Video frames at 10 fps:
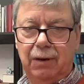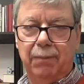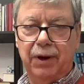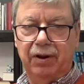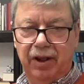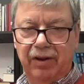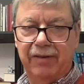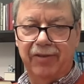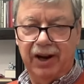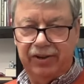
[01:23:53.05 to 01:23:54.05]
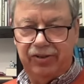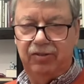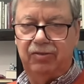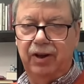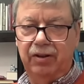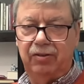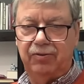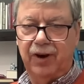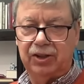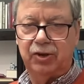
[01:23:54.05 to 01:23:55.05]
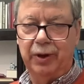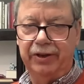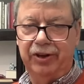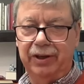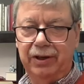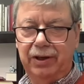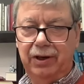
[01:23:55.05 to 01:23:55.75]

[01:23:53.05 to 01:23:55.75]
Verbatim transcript: but nevertheless is, is fluctuating.